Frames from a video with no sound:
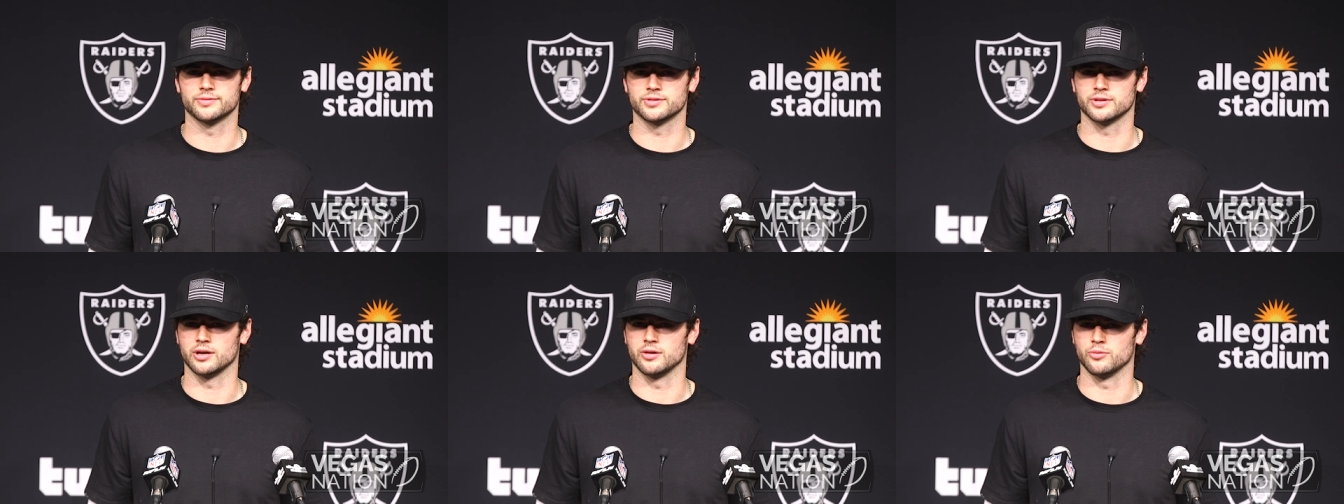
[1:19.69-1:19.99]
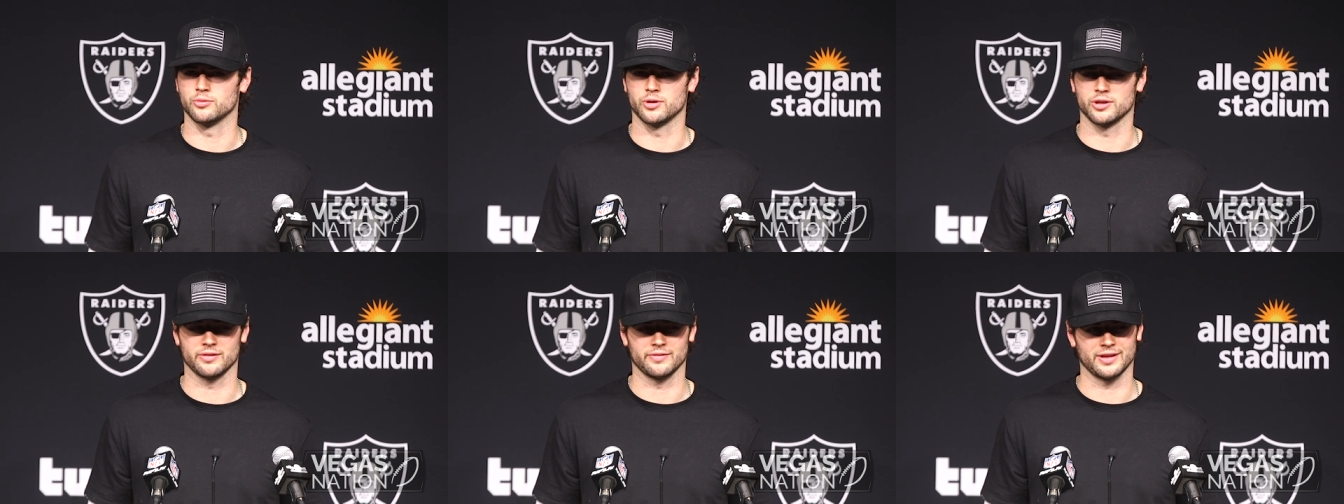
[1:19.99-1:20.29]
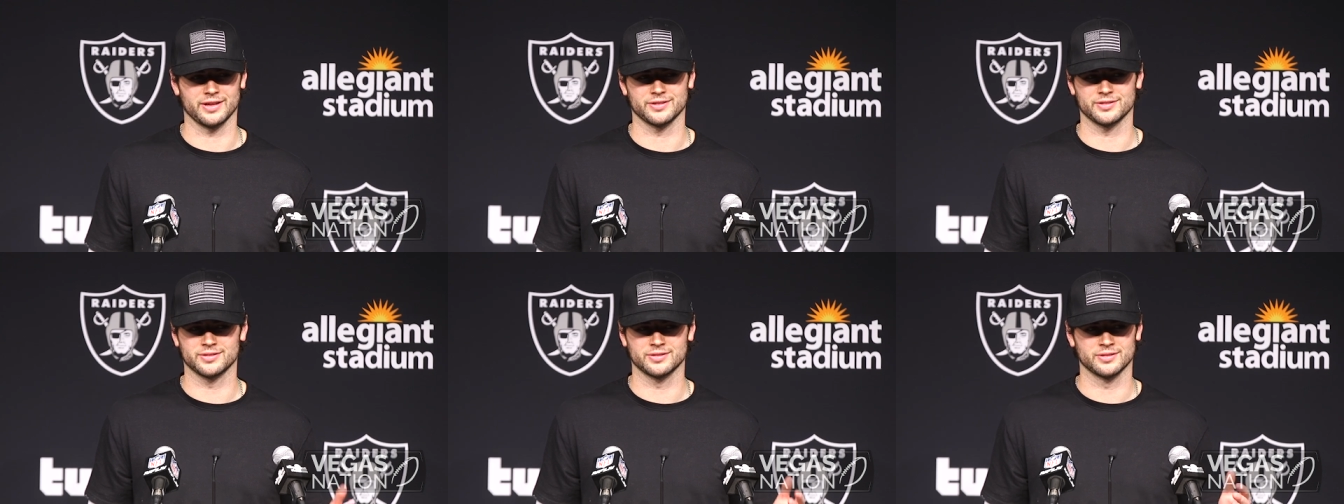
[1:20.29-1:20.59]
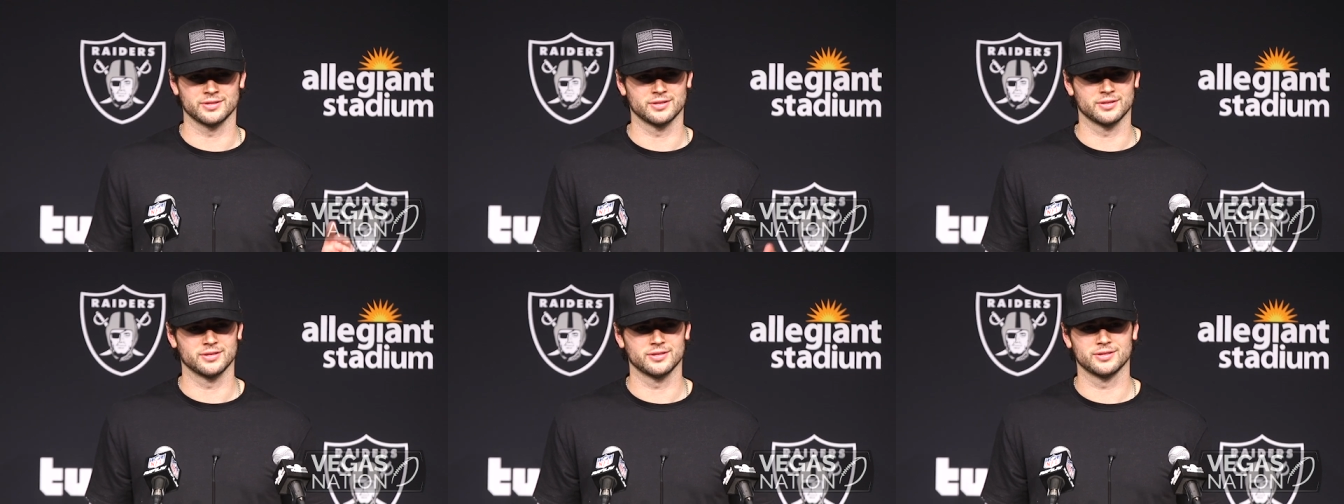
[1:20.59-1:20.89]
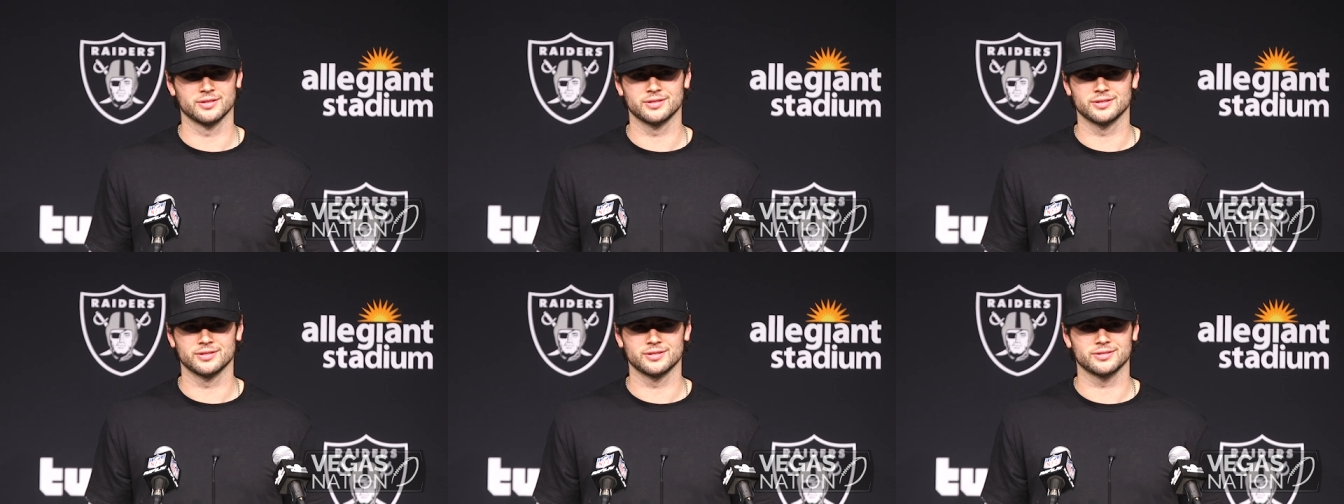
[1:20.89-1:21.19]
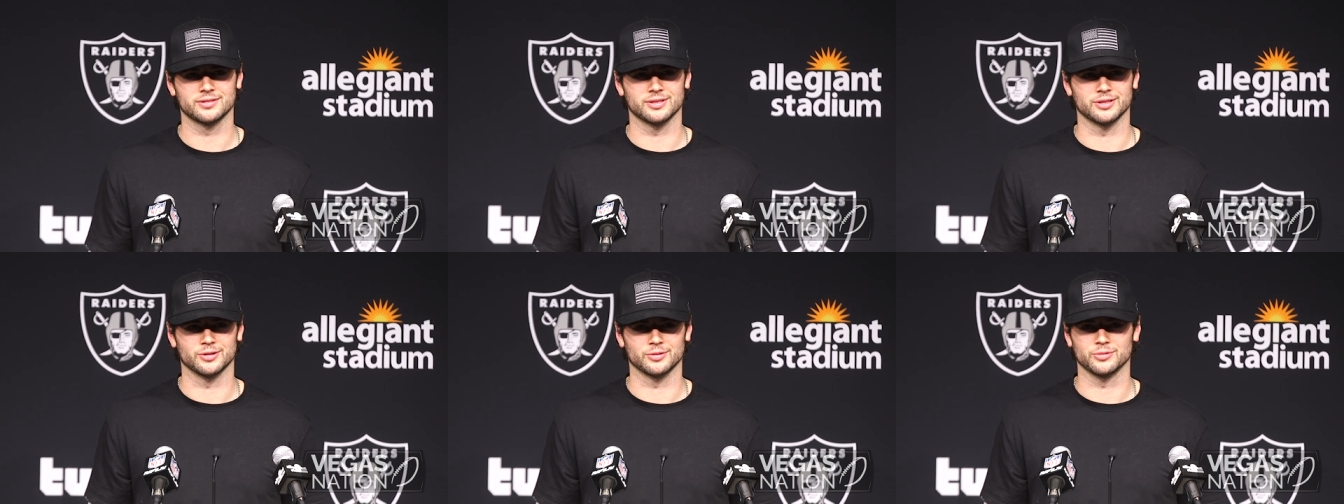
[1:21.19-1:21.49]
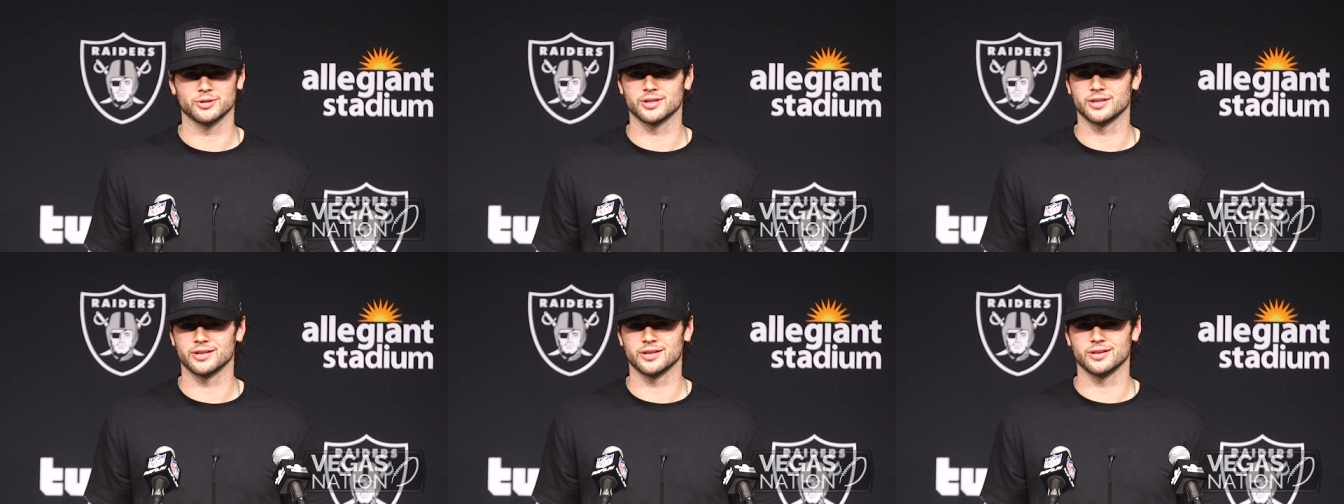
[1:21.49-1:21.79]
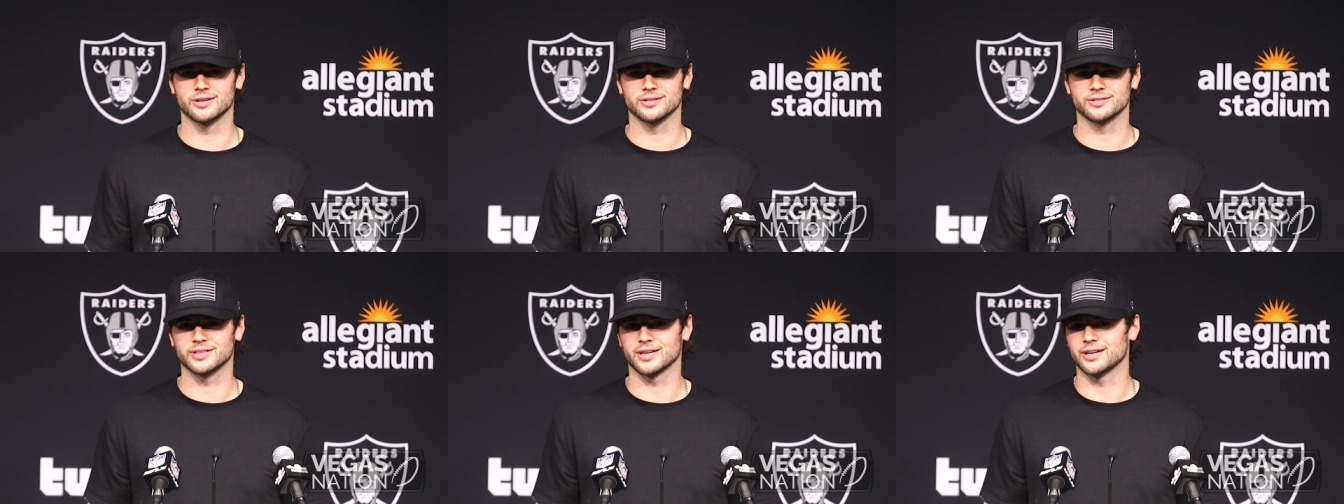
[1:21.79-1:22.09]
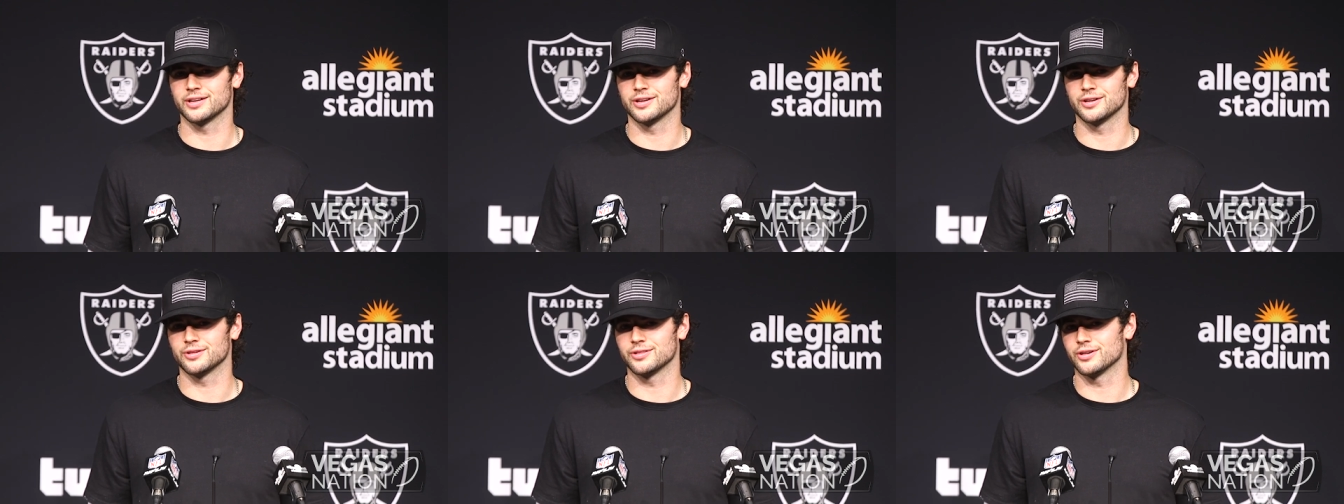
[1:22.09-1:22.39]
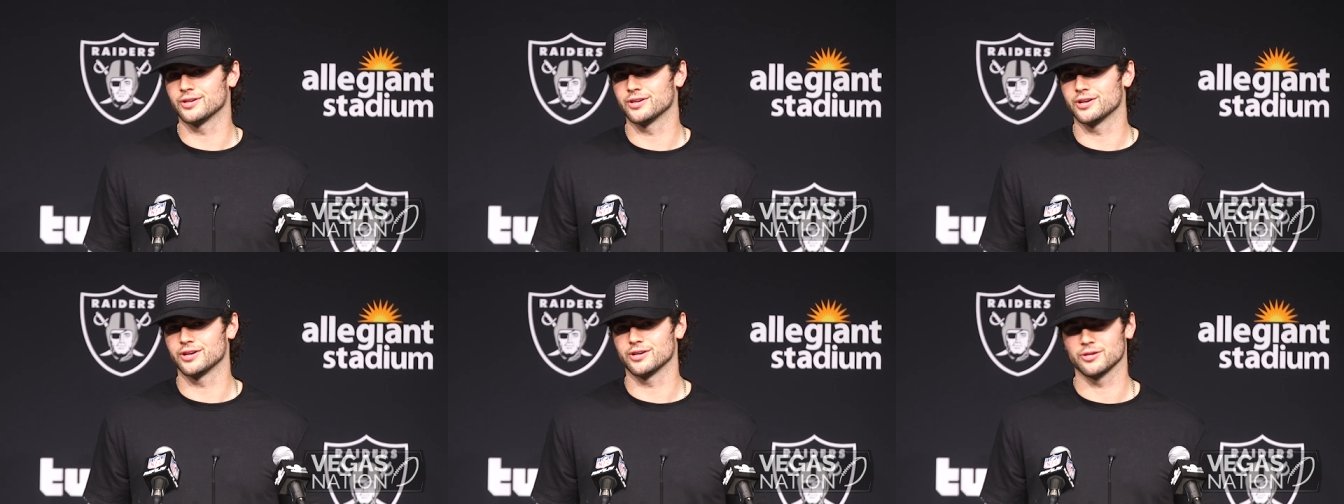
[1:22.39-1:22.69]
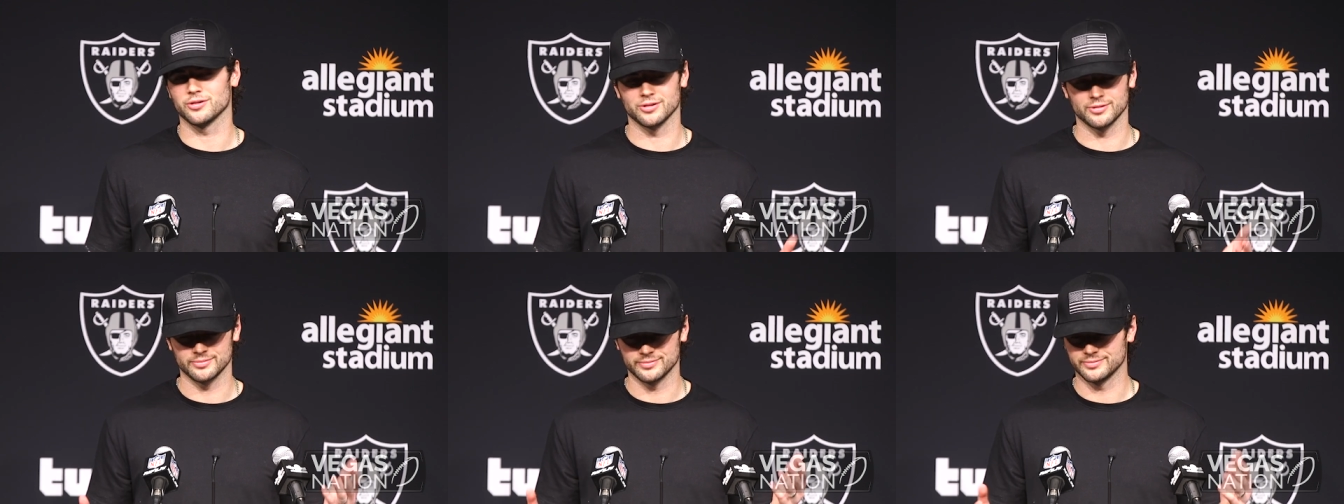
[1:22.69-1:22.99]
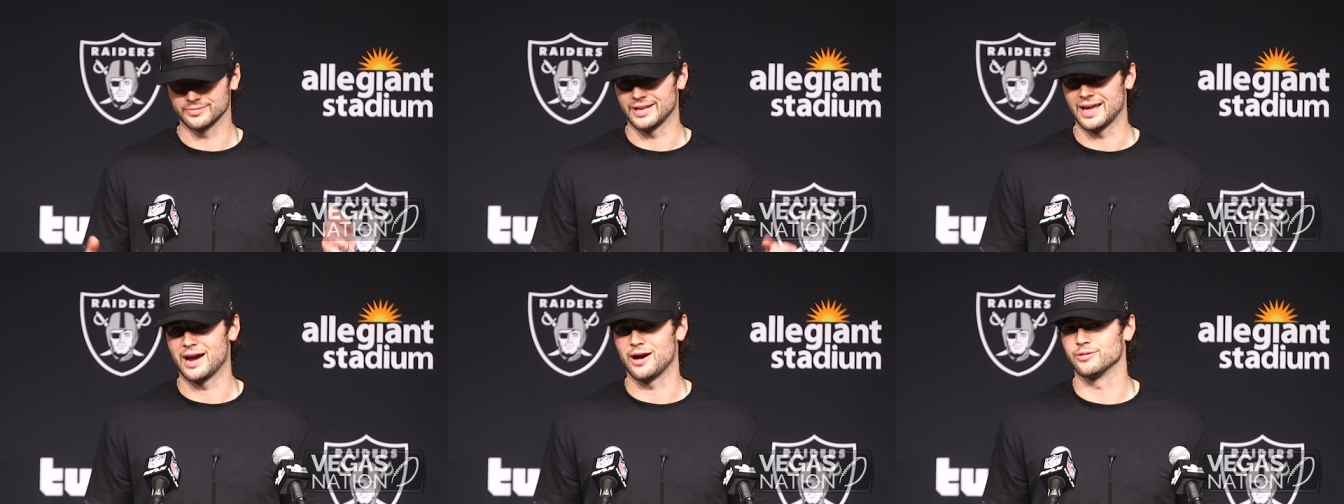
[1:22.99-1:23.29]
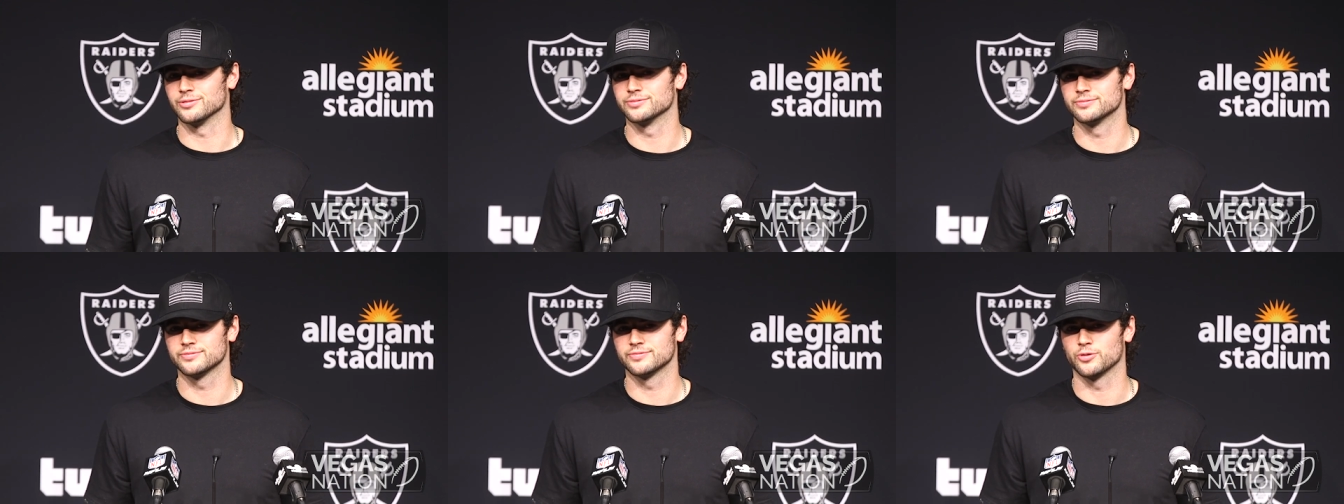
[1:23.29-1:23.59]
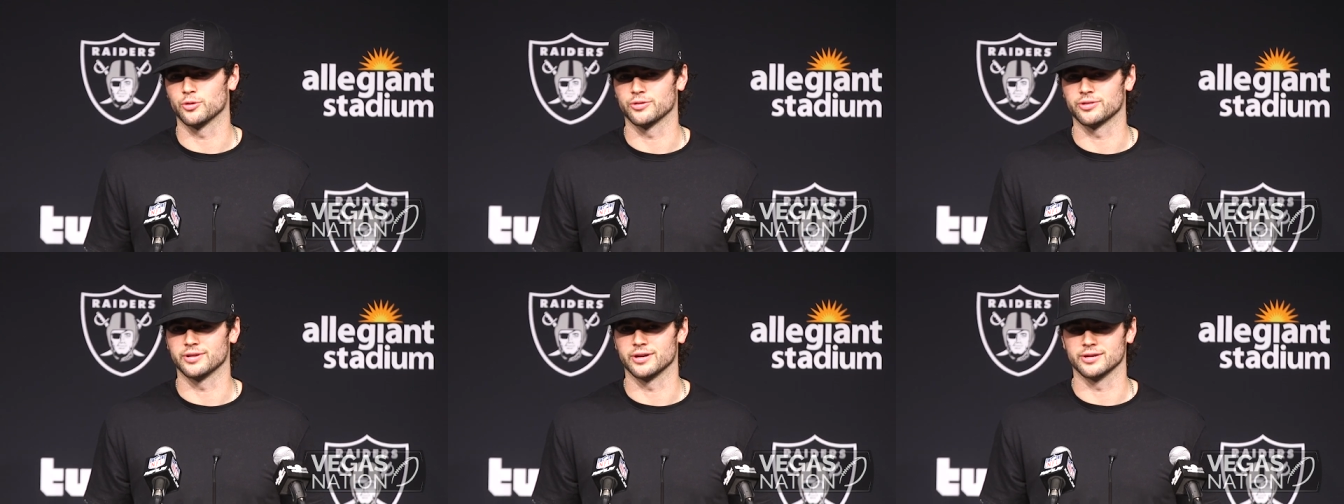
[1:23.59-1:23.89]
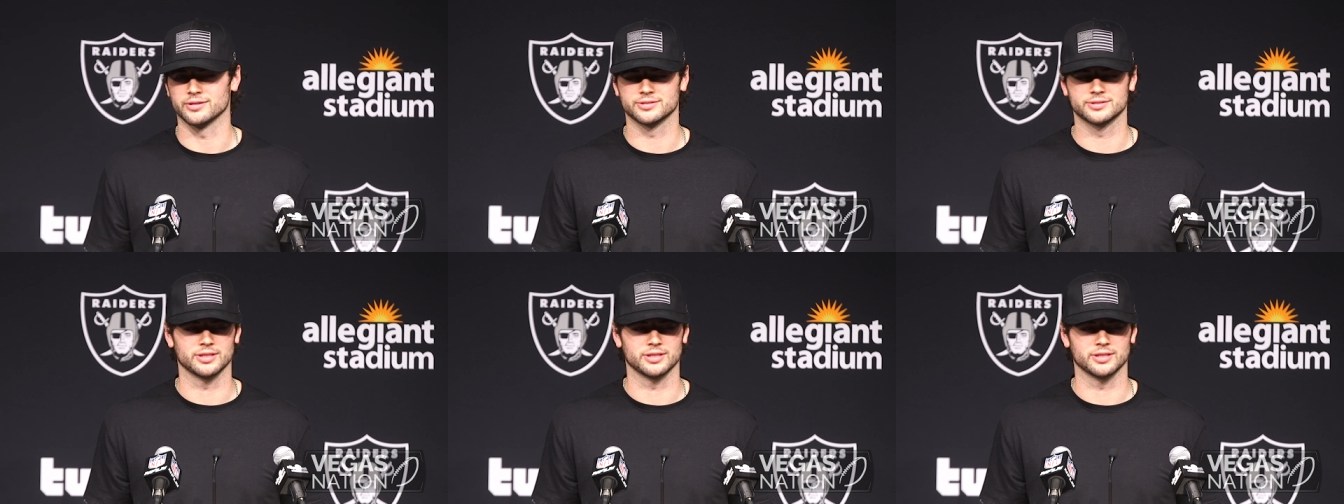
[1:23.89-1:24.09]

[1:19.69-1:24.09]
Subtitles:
So whether that's, you know, rookie year, second year, third year, or now, fourth year.